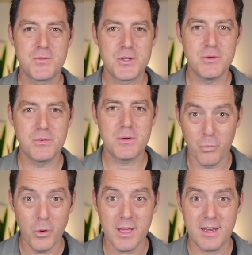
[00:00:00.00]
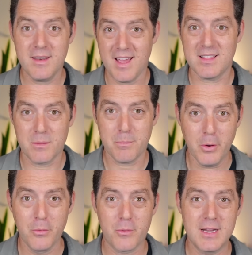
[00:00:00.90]
to win at the
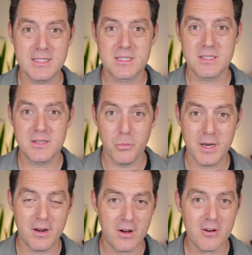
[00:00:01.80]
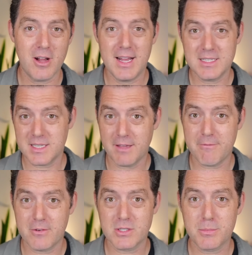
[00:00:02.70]
boat race, win in our eyes, get
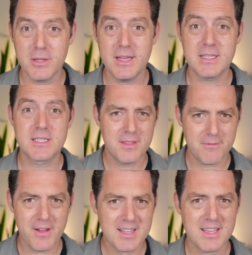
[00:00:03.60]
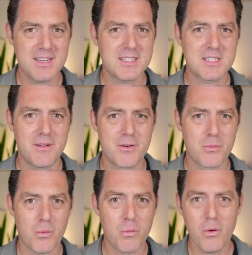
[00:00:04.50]
first place, the fact that it discovered a
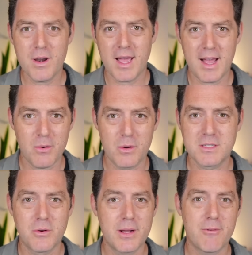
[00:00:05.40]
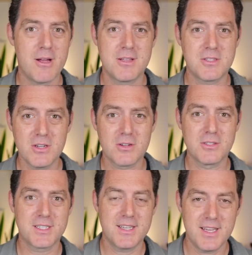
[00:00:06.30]
reward hack where it's going around in
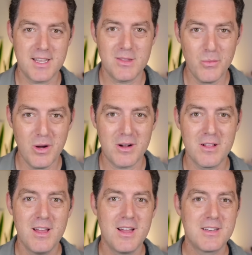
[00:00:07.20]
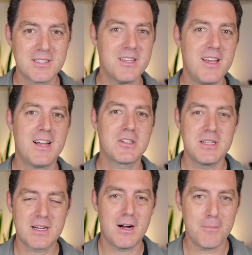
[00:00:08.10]
circles and hitting the wall does not
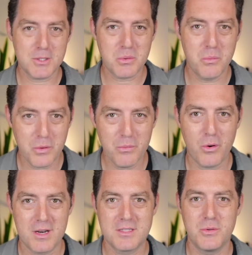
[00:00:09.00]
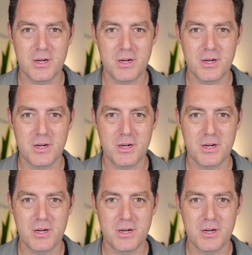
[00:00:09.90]
actually accomplish what we wanted to